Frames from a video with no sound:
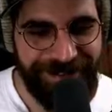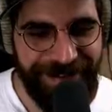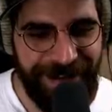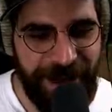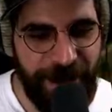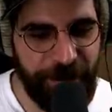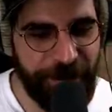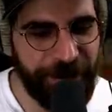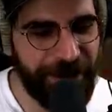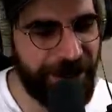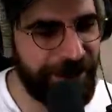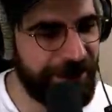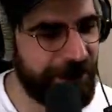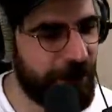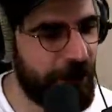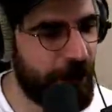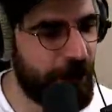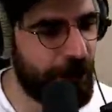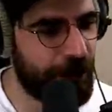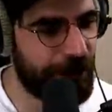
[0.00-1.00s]
I'm getting
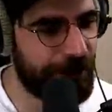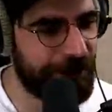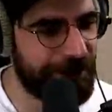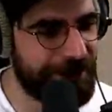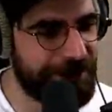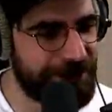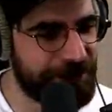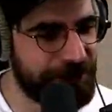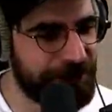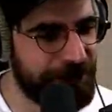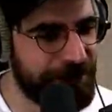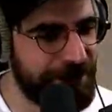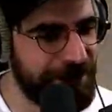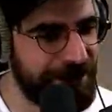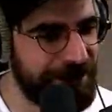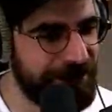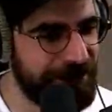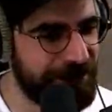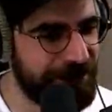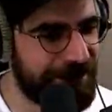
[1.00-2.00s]
all of these
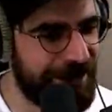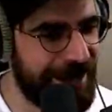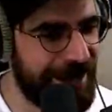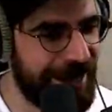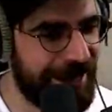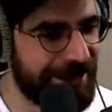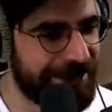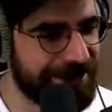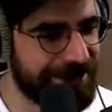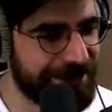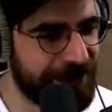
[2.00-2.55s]
meme-ass